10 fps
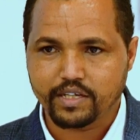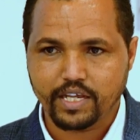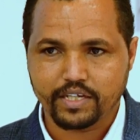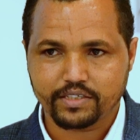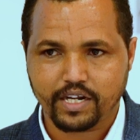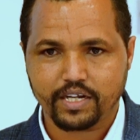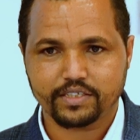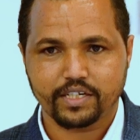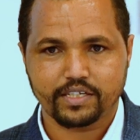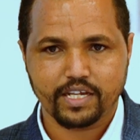the
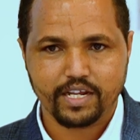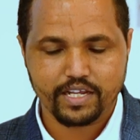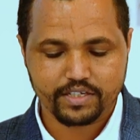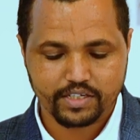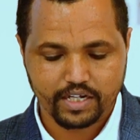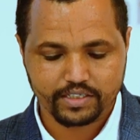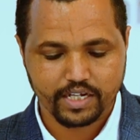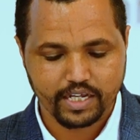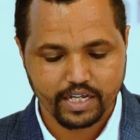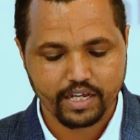
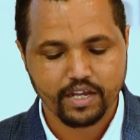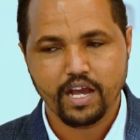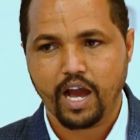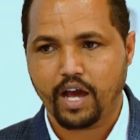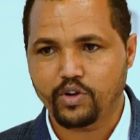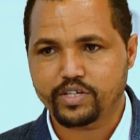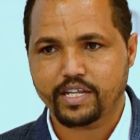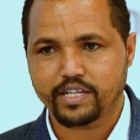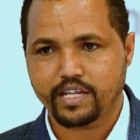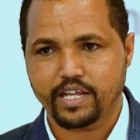restructuring
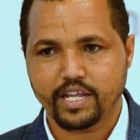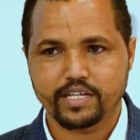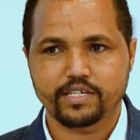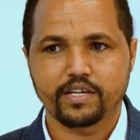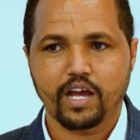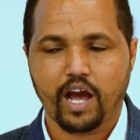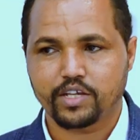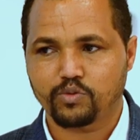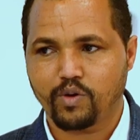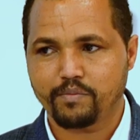adolescent and the health
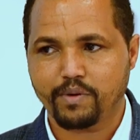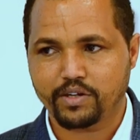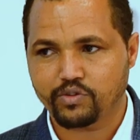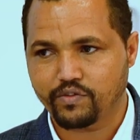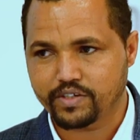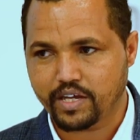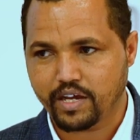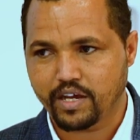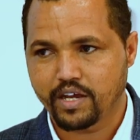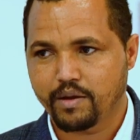as one part of
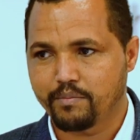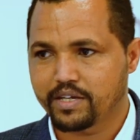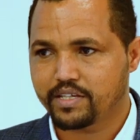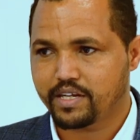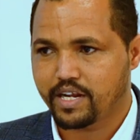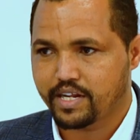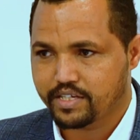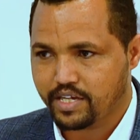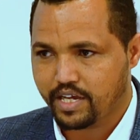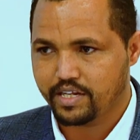the maternal
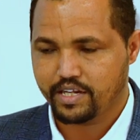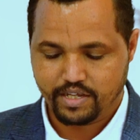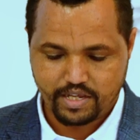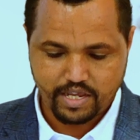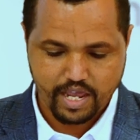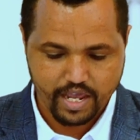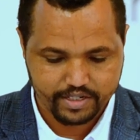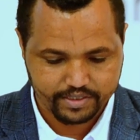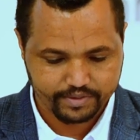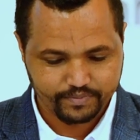and child
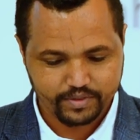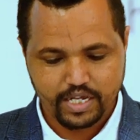health,